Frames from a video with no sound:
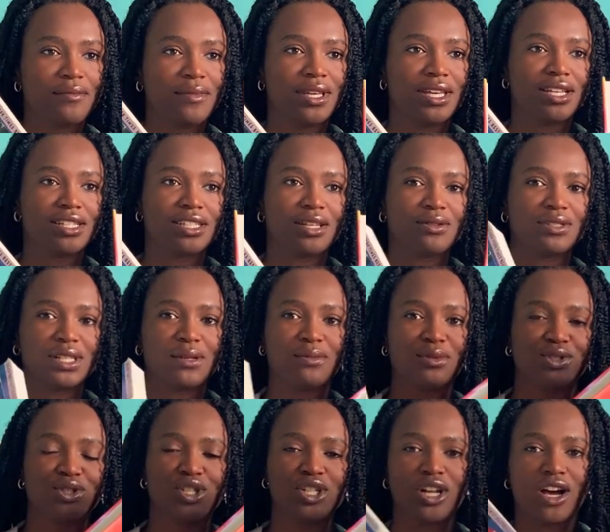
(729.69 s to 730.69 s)
because I was
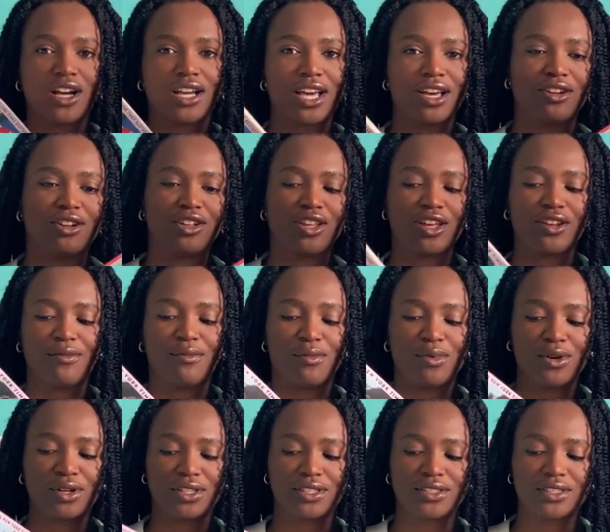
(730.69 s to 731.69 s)
able to knock out a lot of
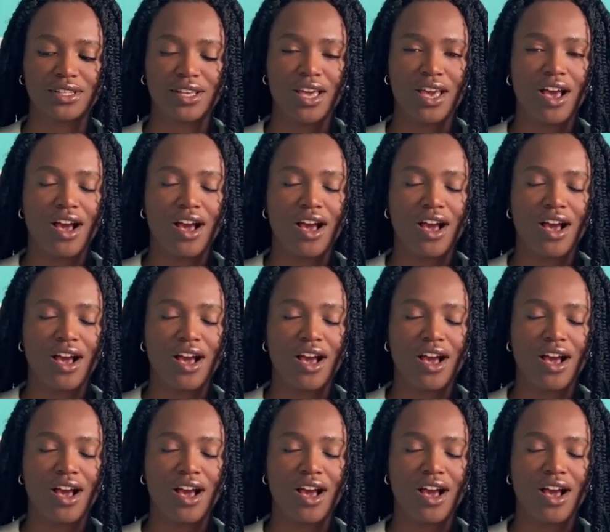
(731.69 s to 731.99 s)
books